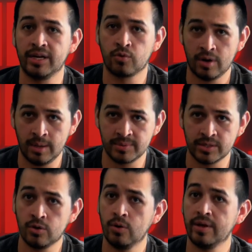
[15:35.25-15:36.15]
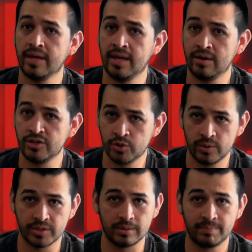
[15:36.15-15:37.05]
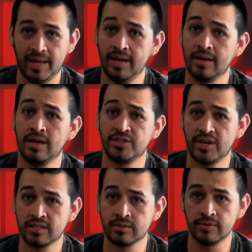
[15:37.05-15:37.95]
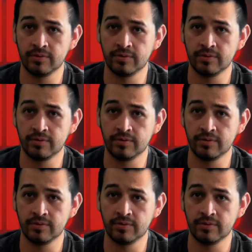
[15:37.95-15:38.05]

crimes in Colquitt County, Georgia, and Jacksonville,